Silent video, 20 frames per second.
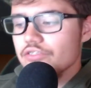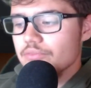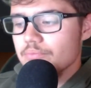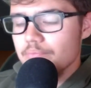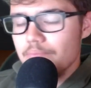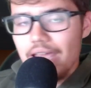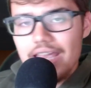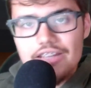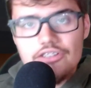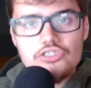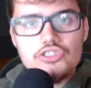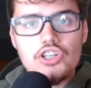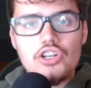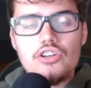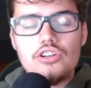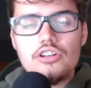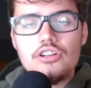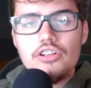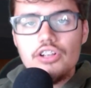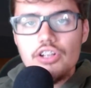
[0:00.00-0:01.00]
Payton
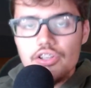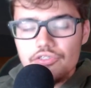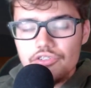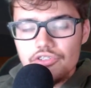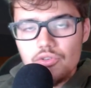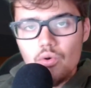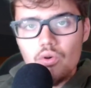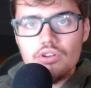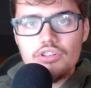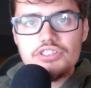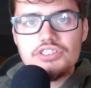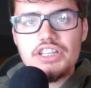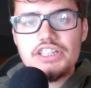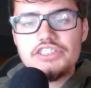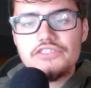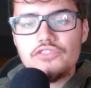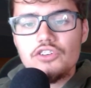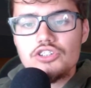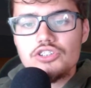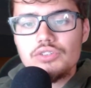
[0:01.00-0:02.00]
Turner, the New Orleans Saints
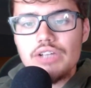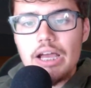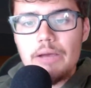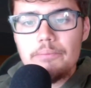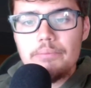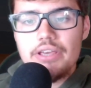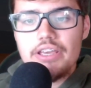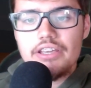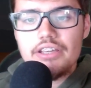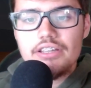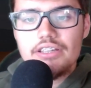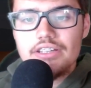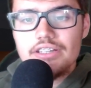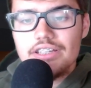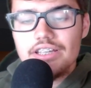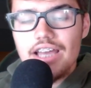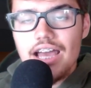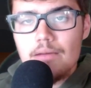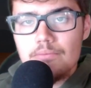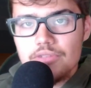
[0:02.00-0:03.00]
first-round pick,
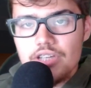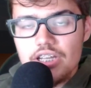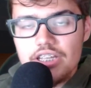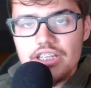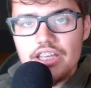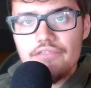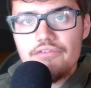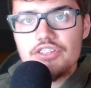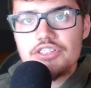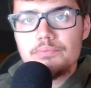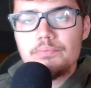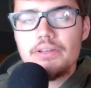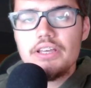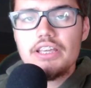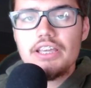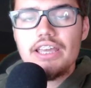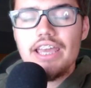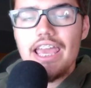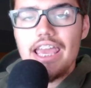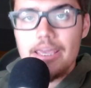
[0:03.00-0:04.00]
I'm going to give this
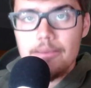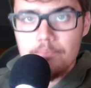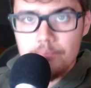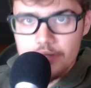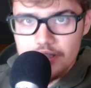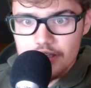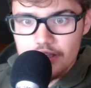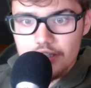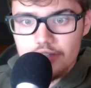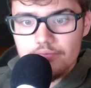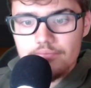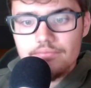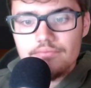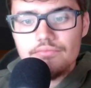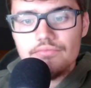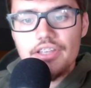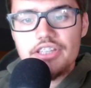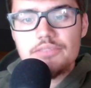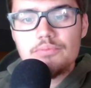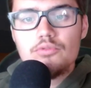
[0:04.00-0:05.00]
pick a B.
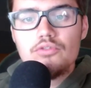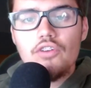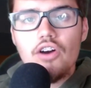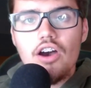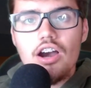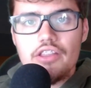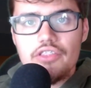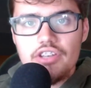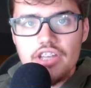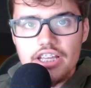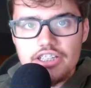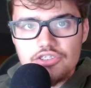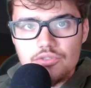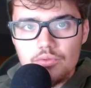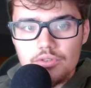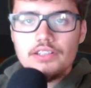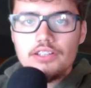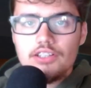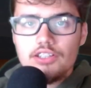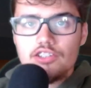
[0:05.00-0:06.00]
Let's move on to the next
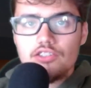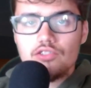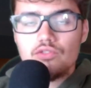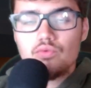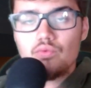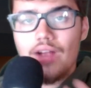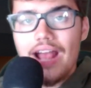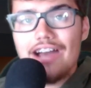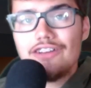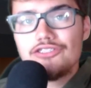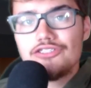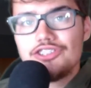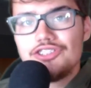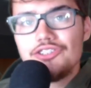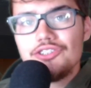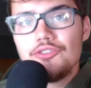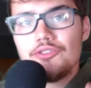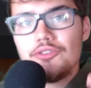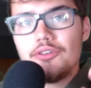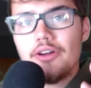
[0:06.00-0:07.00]
one. Round
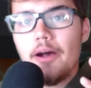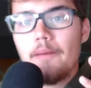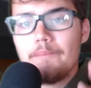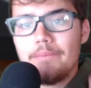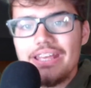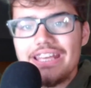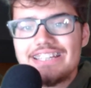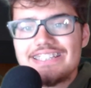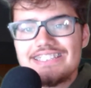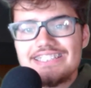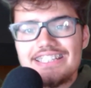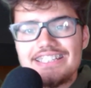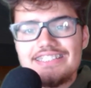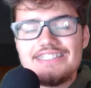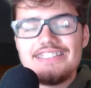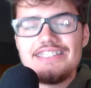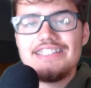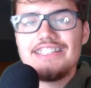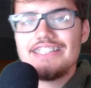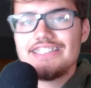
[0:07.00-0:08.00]
two, pick
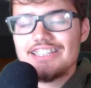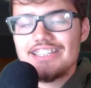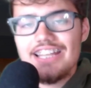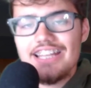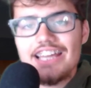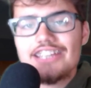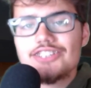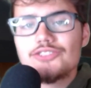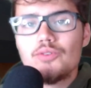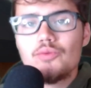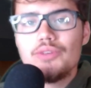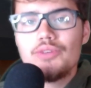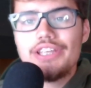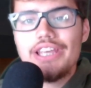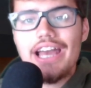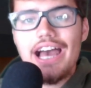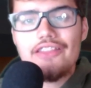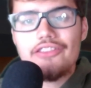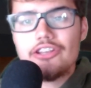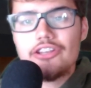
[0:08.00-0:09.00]
60 is the next one we
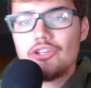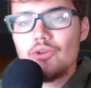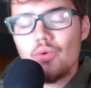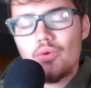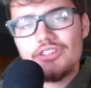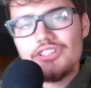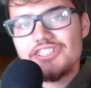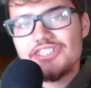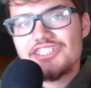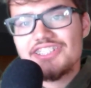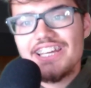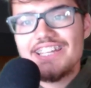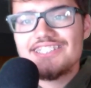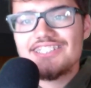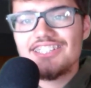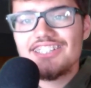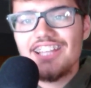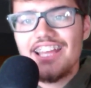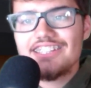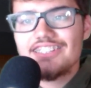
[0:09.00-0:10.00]
got. The New Orleans Saints
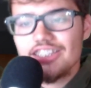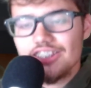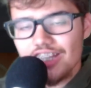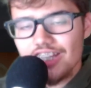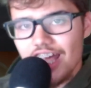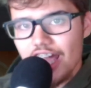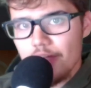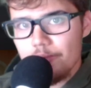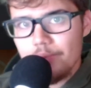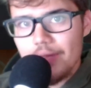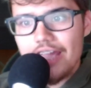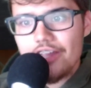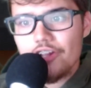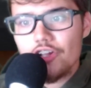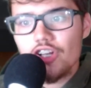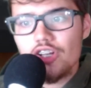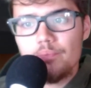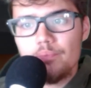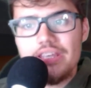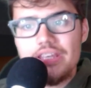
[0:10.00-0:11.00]
selected
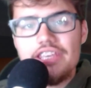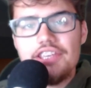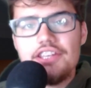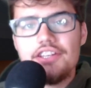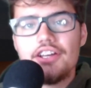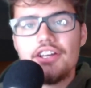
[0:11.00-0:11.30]
linebacker Pete